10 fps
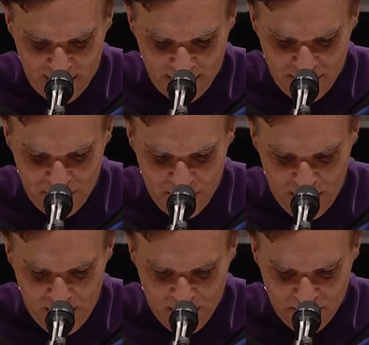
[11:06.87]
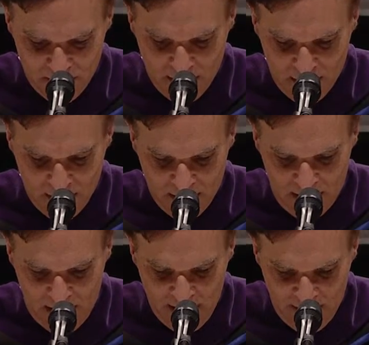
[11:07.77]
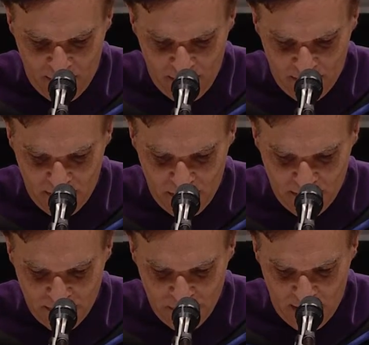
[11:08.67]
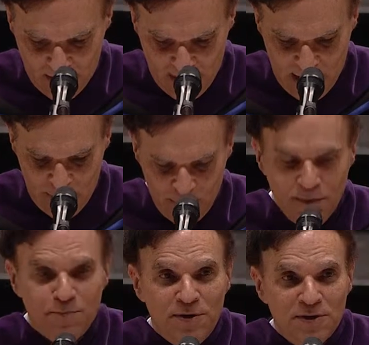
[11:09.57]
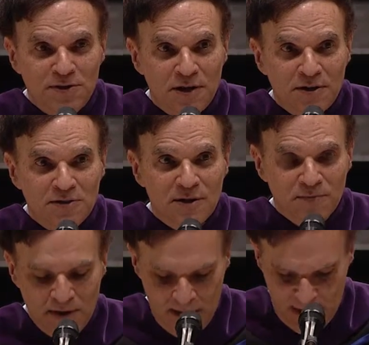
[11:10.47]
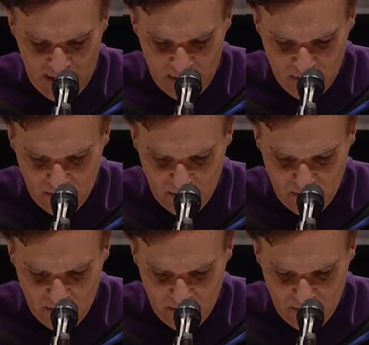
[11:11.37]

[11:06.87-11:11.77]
degree. I never would have thought that I would be a judge someday,